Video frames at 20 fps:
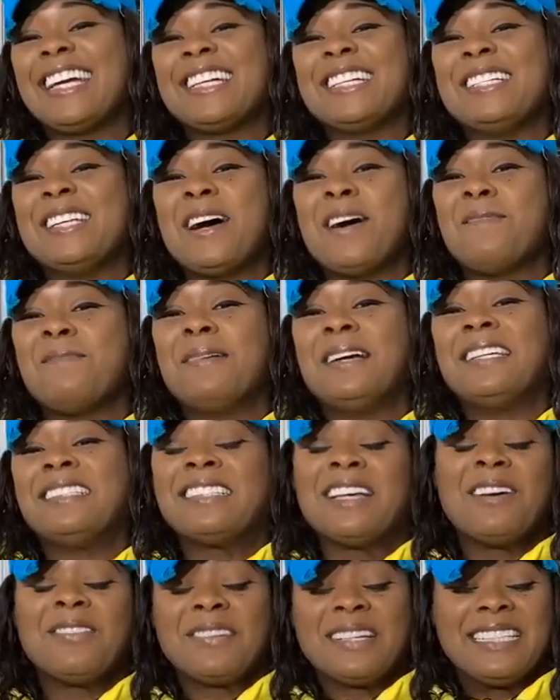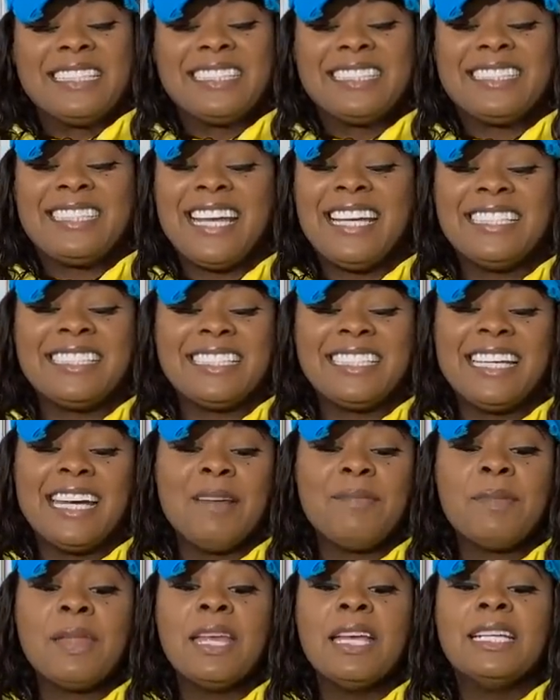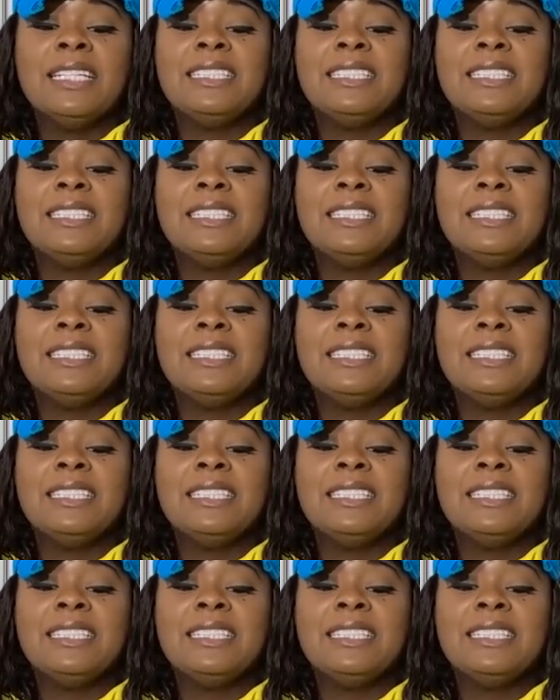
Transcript: couldn't help myself. I just tasted it.